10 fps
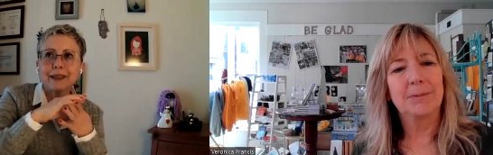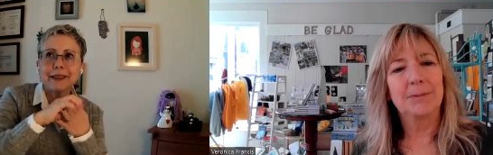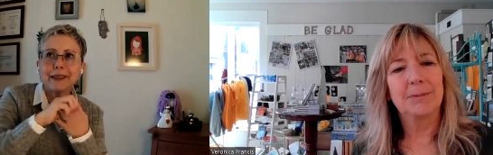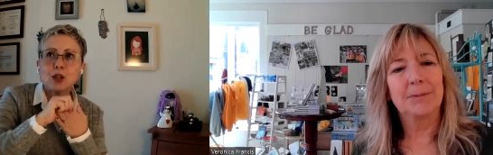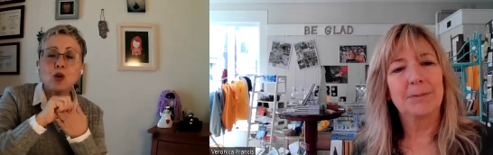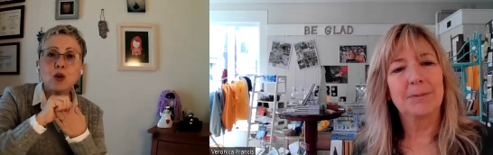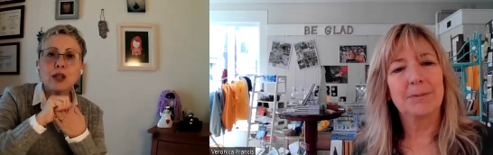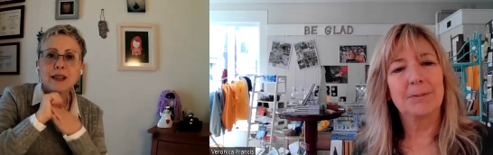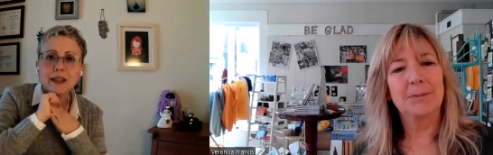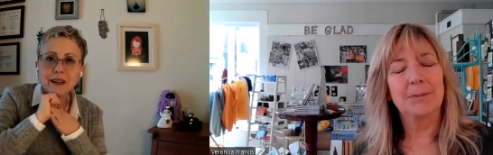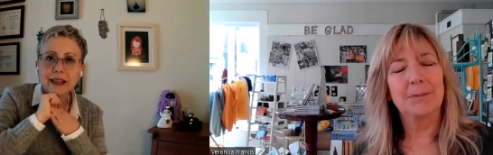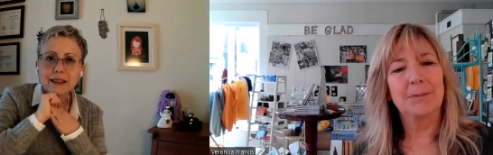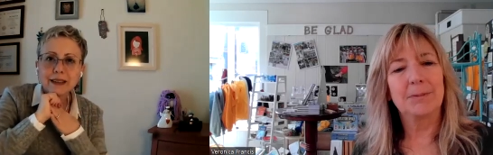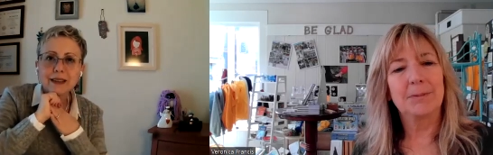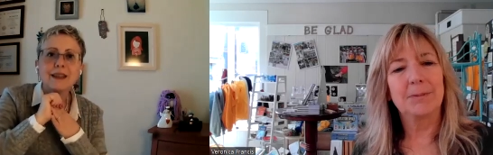Speaker 1: a uh, social
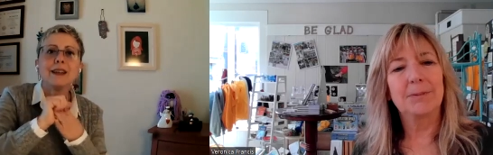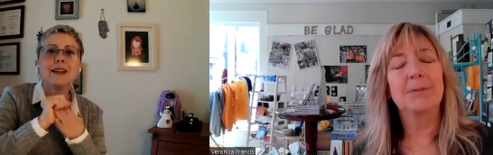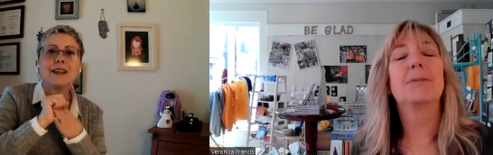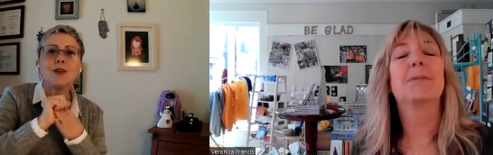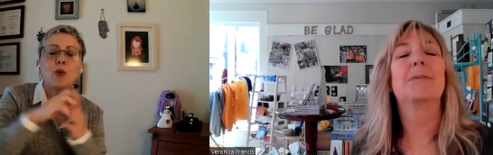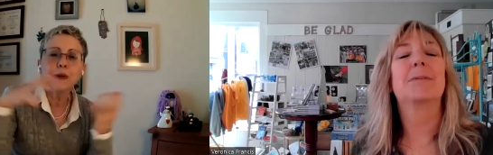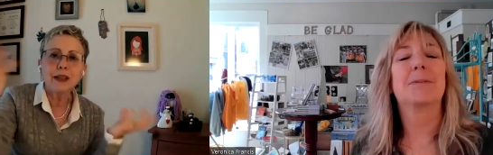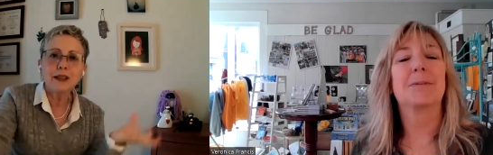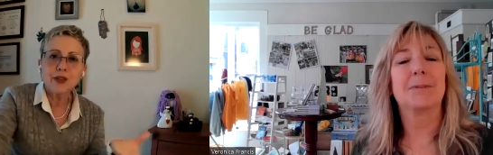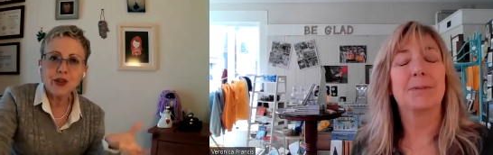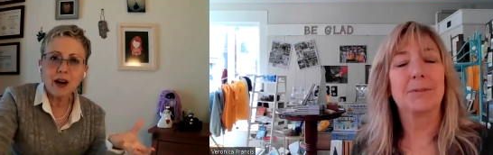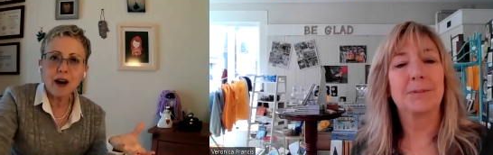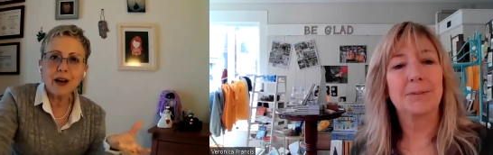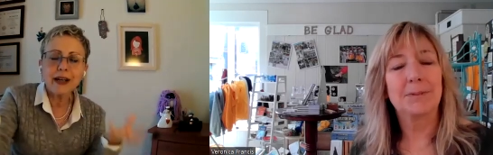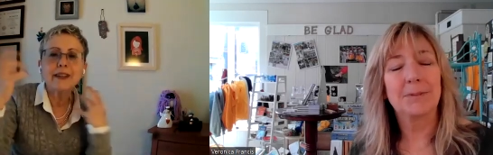event opening the
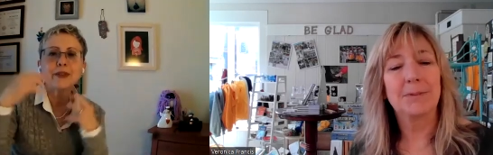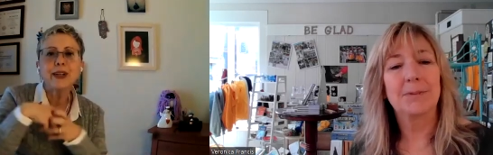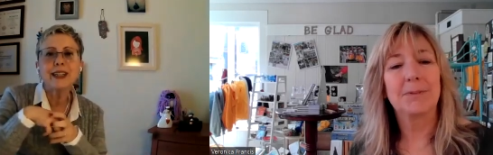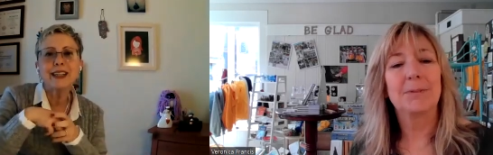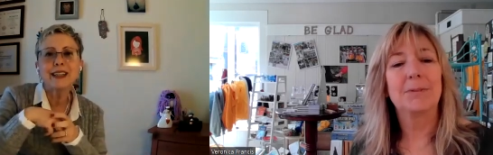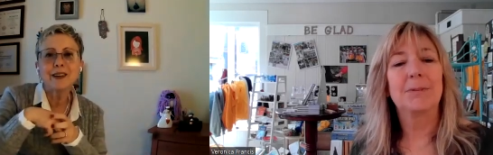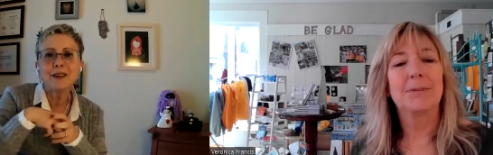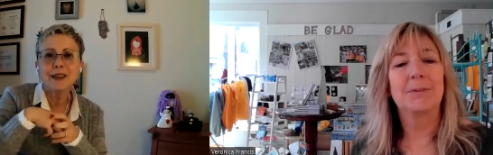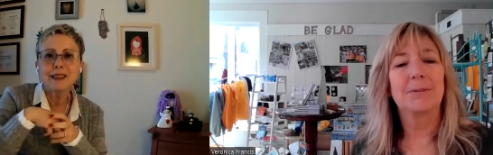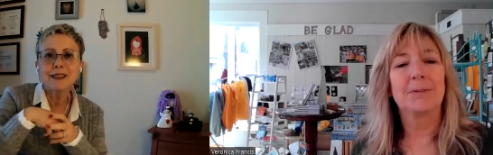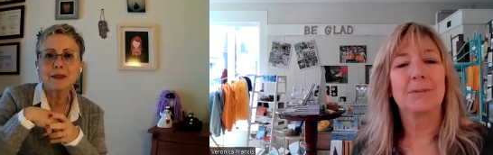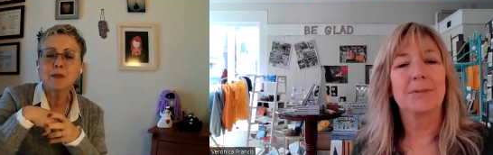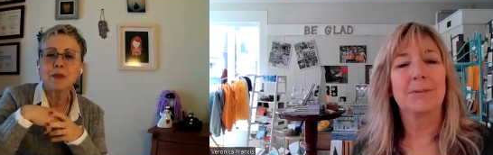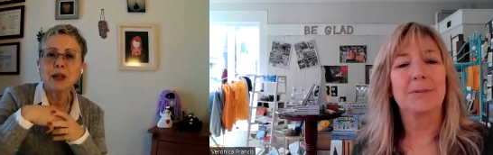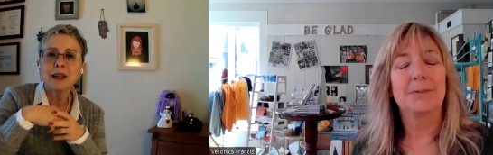jar and reading what
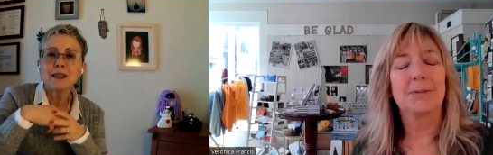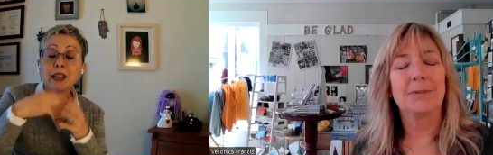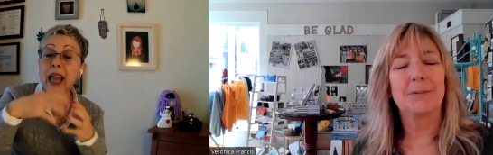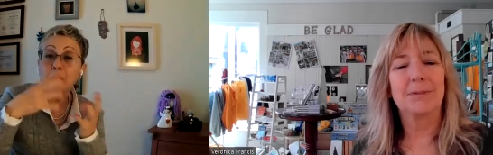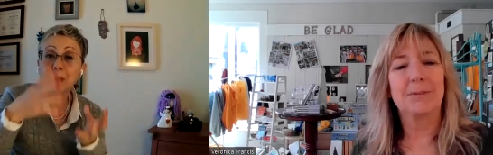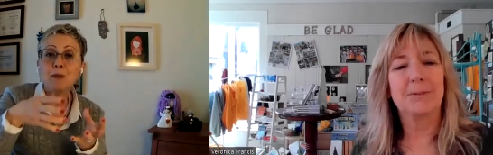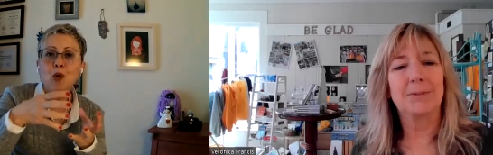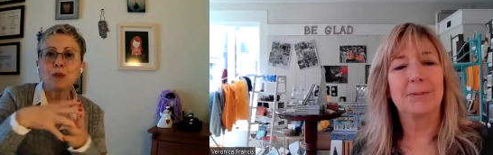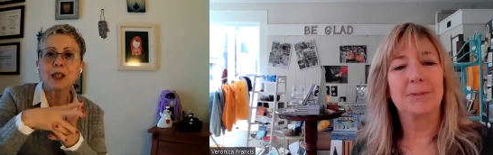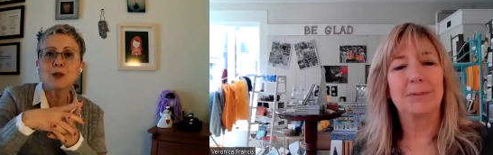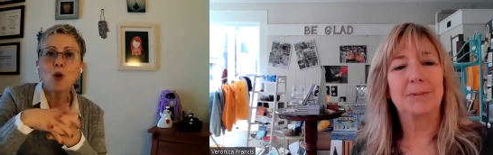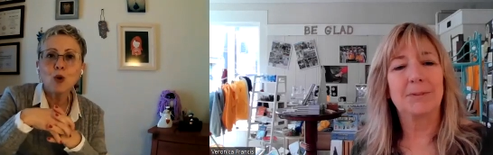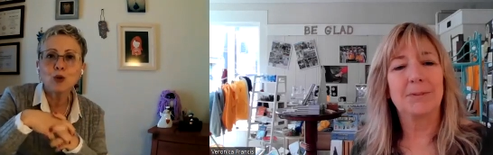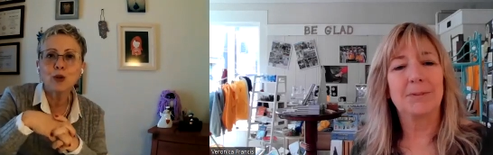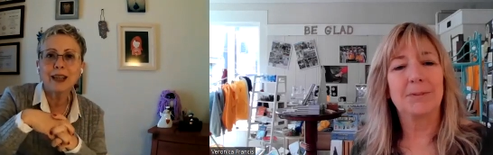the happy moments
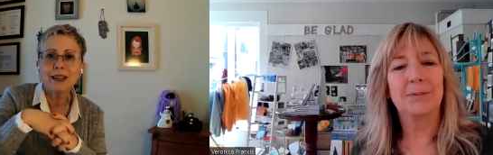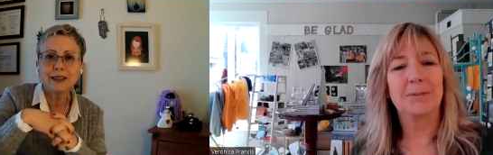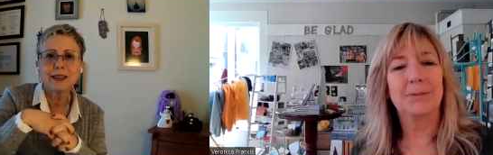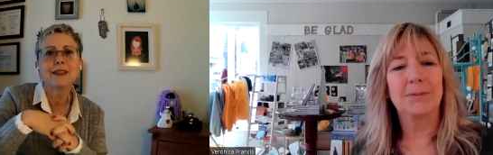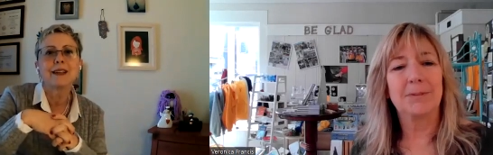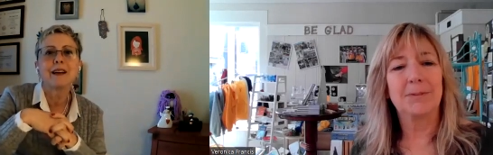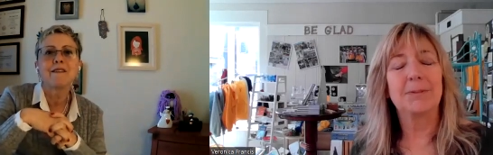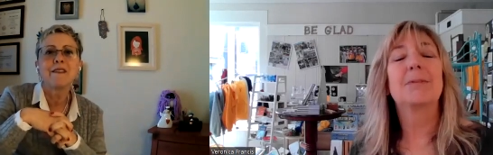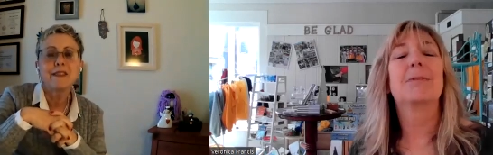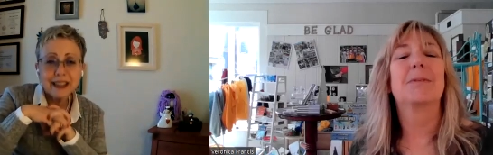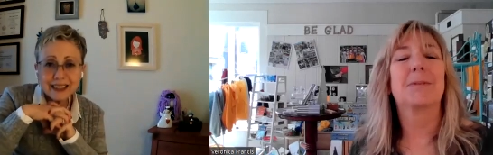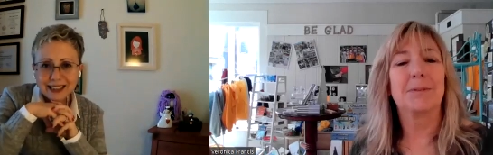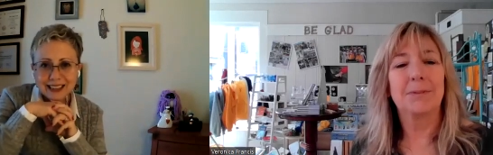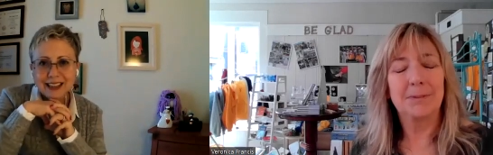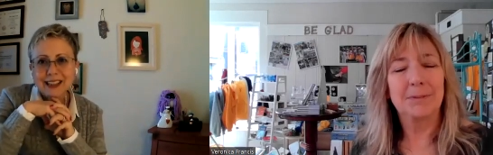all together have fun
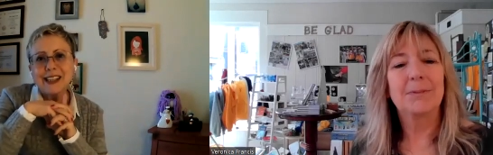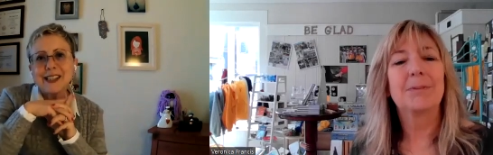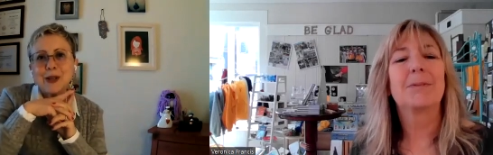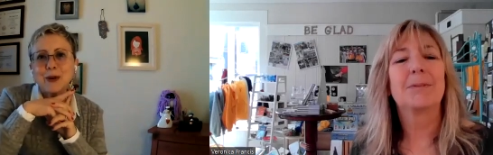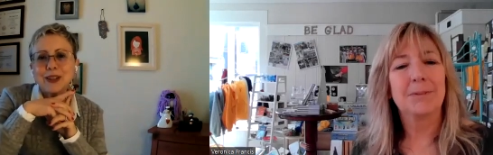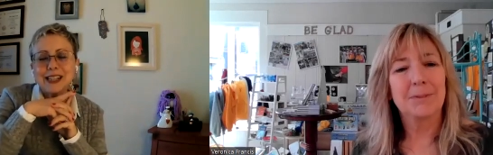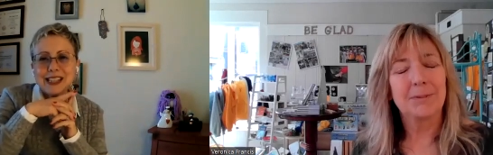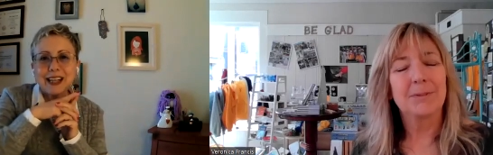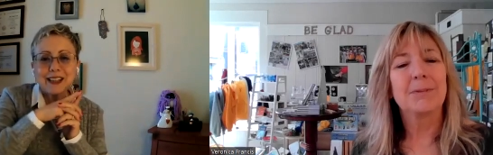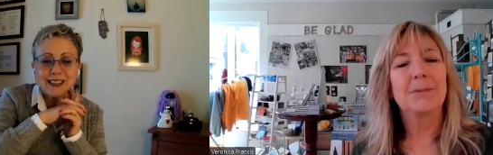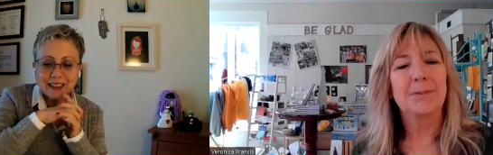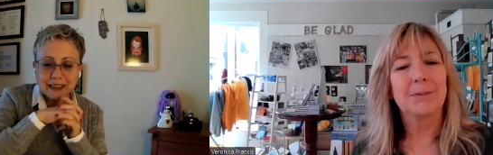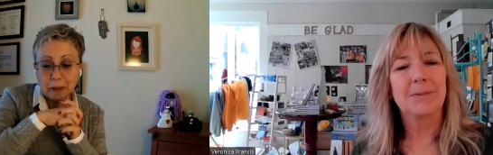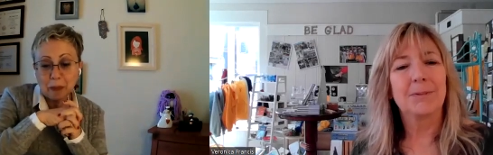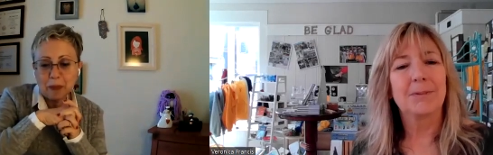so that's another
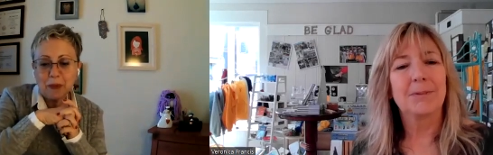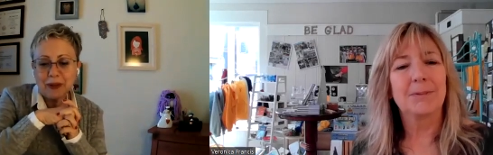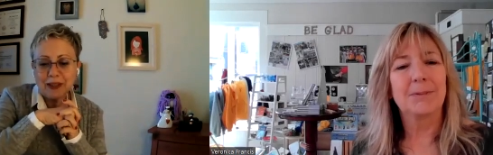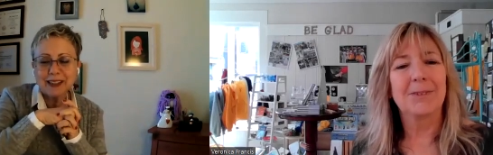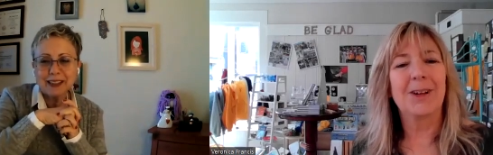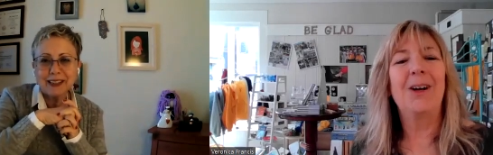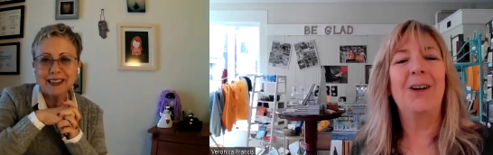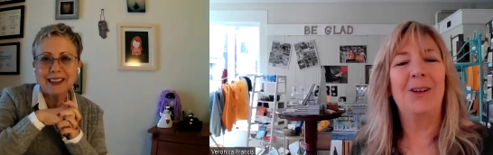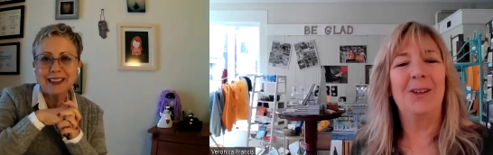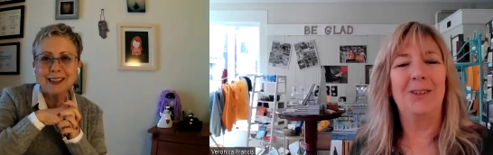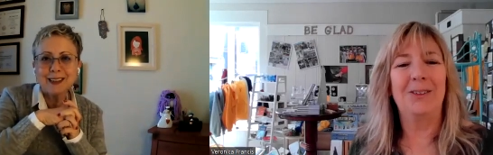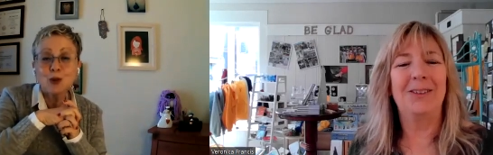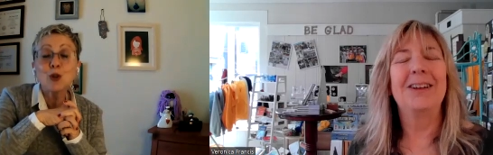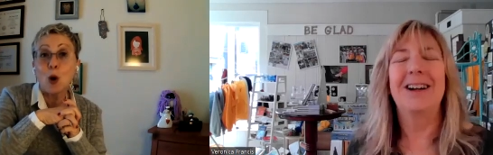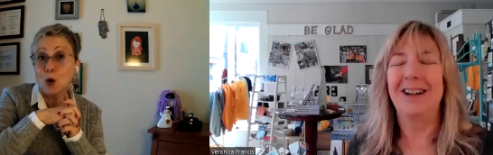tip. Uh, oh.
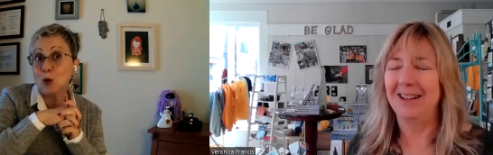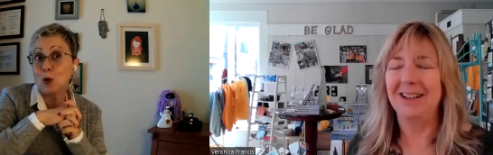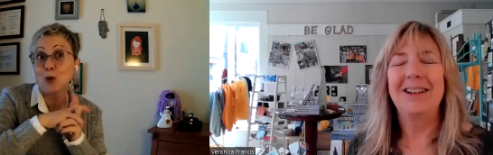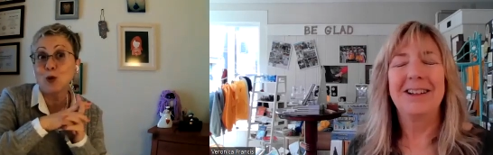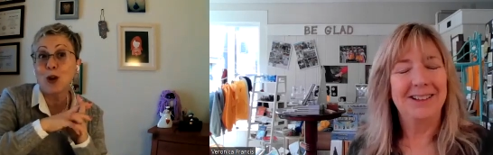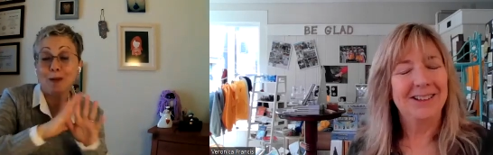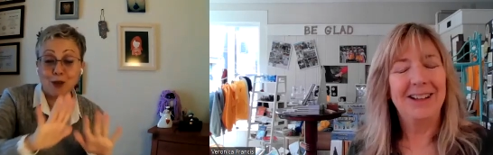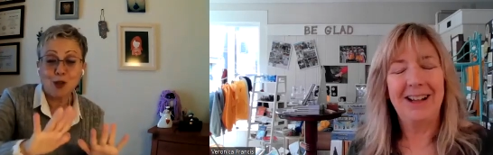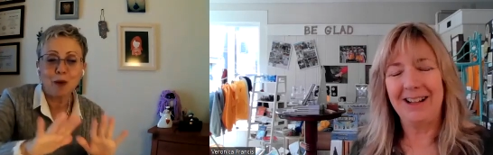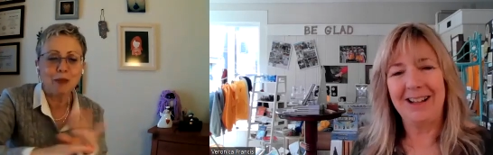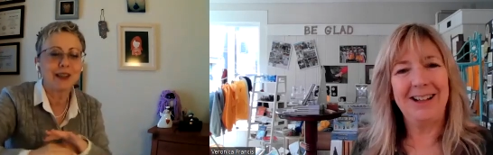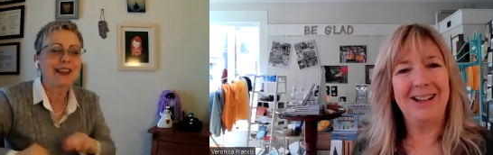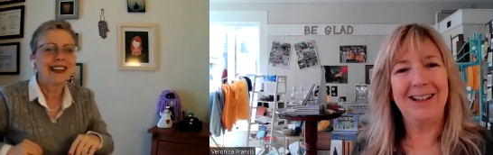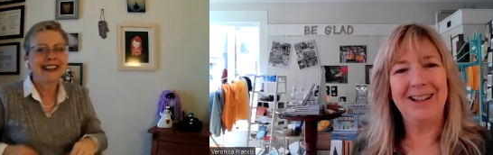to conclude i'm stopping